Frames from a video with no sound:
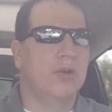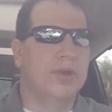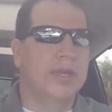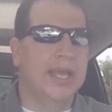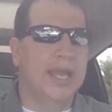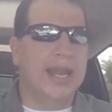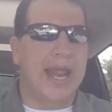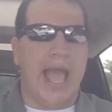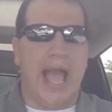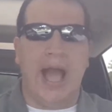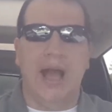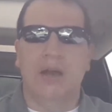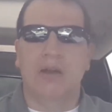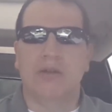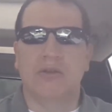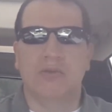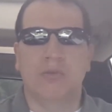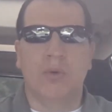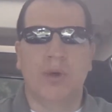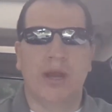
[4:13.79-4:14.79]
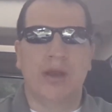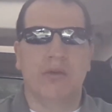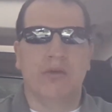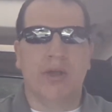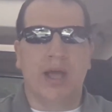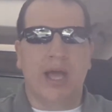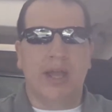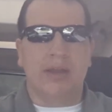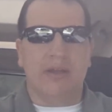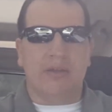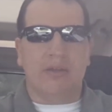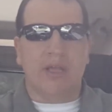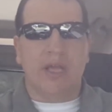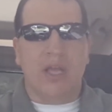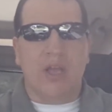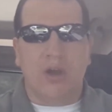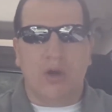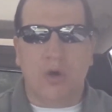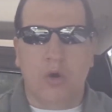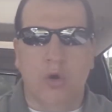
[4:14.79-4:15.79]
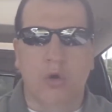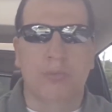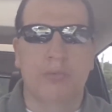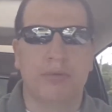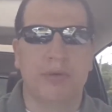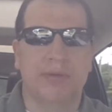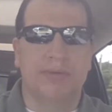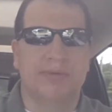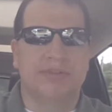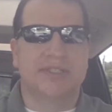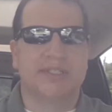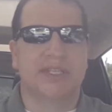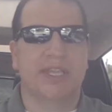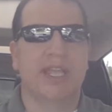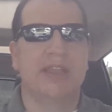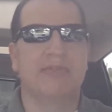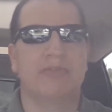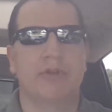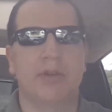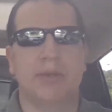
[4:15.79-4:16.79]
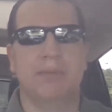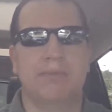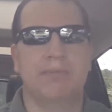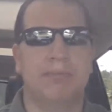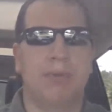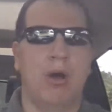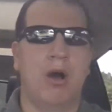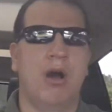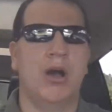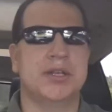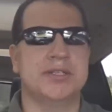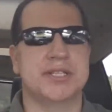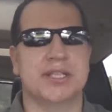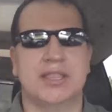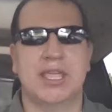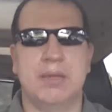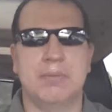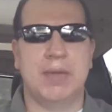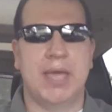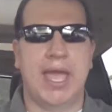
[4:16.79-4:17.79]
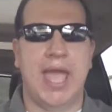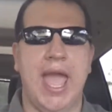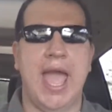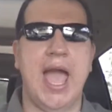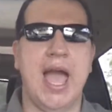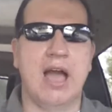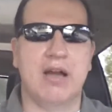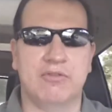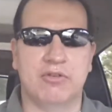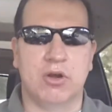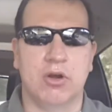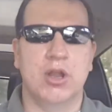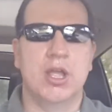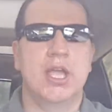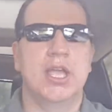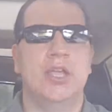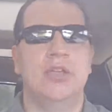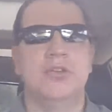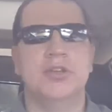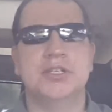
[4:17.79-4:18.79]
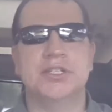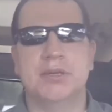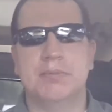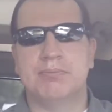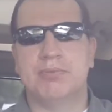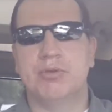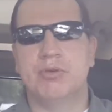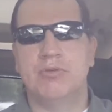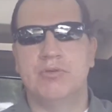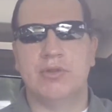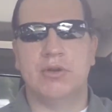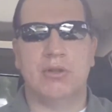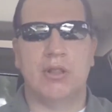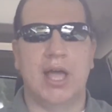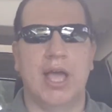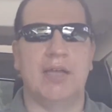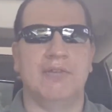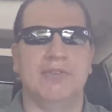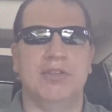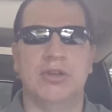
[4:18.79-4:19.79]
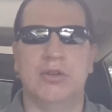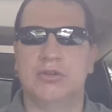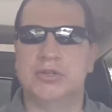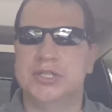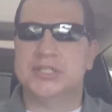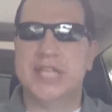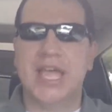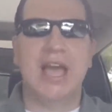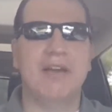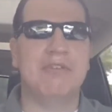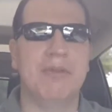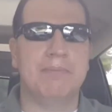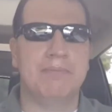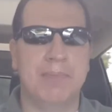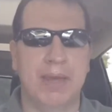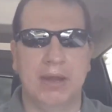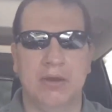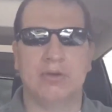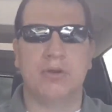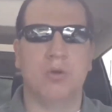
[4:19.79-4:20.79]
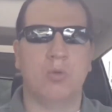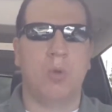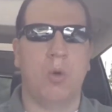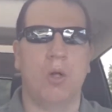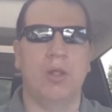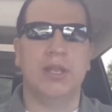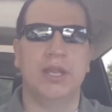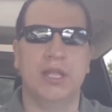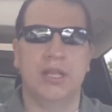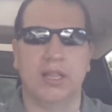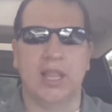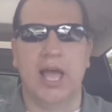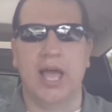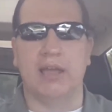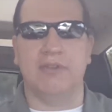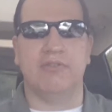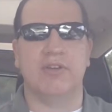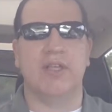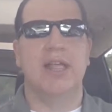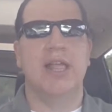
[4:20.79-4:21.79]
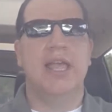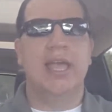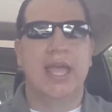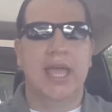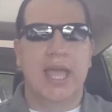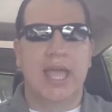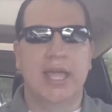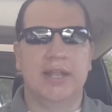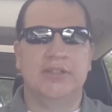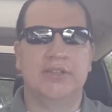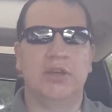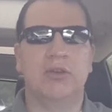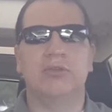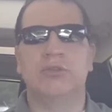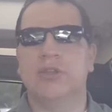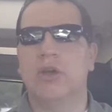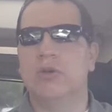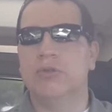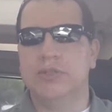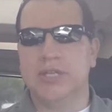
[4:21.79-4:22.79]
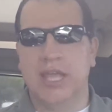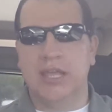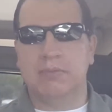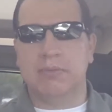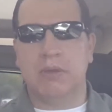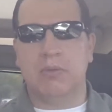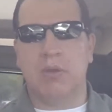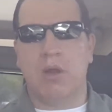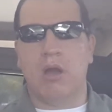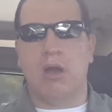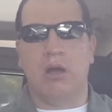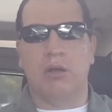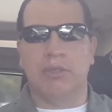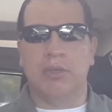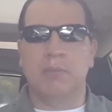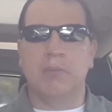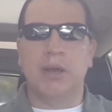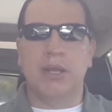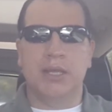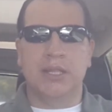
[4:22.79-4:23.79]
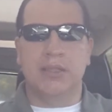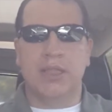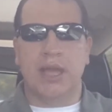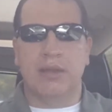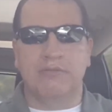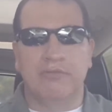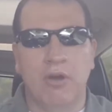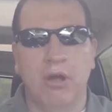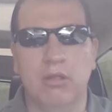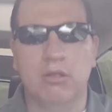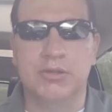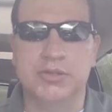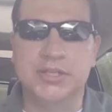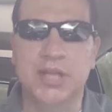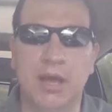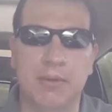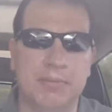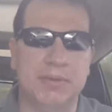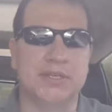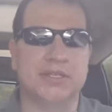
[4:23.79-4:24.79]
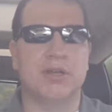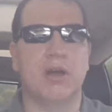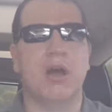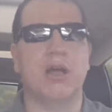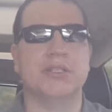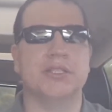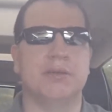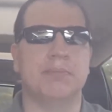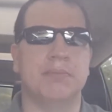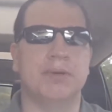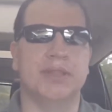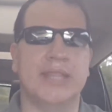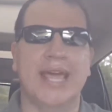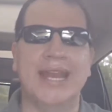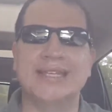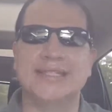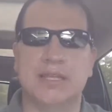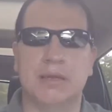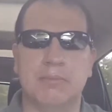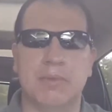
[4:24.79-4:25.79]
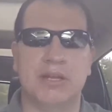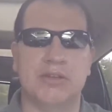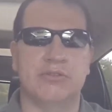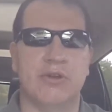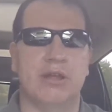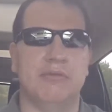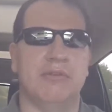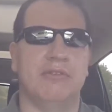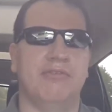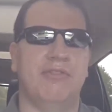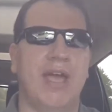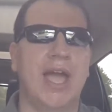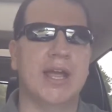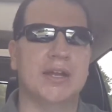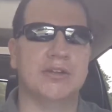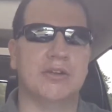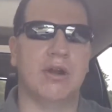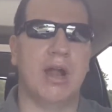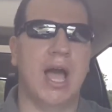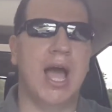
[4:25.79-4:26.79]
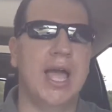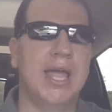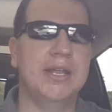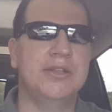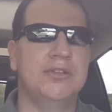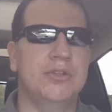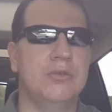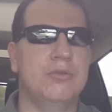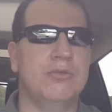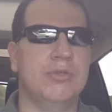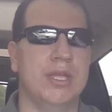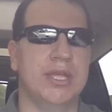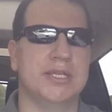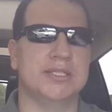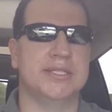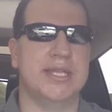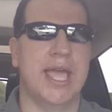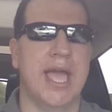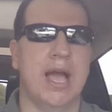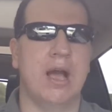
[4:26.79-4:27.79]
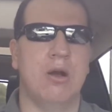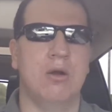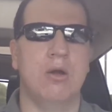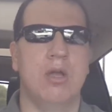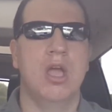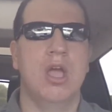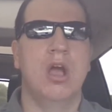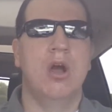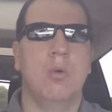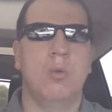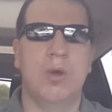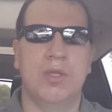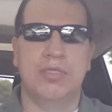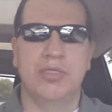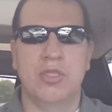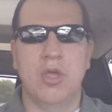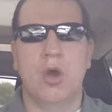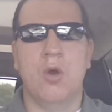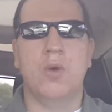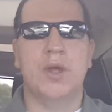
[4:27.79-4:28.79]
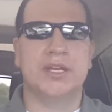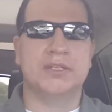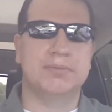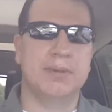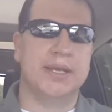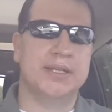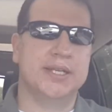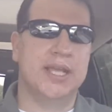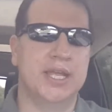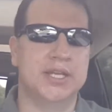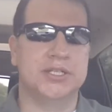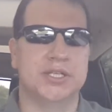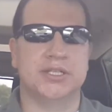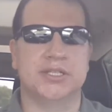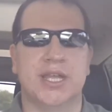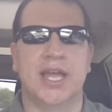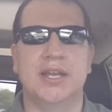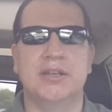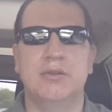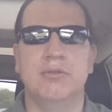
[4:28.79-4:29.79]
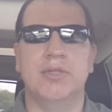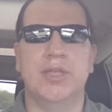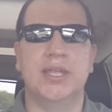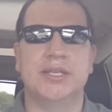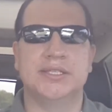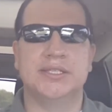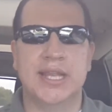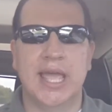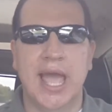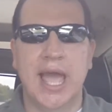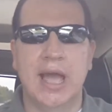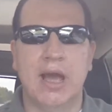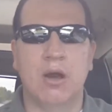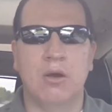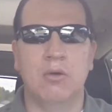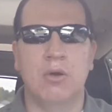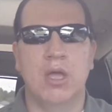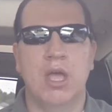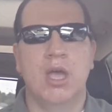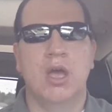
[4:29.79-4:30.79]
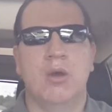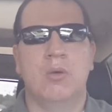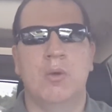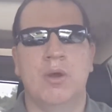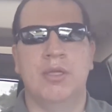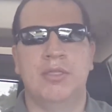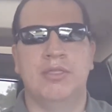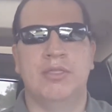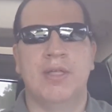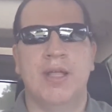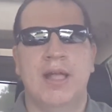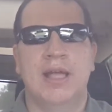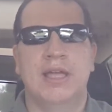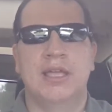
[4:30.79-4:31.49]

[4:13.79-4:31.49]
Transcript: get out of whatever kind of corporate slavery bonds that they may have, or just improve their life, just have a better quality of life. Don't take me wrong, the money that follows up is awesome, but that is not my driving factor. I do things now with no expectations. I do things now with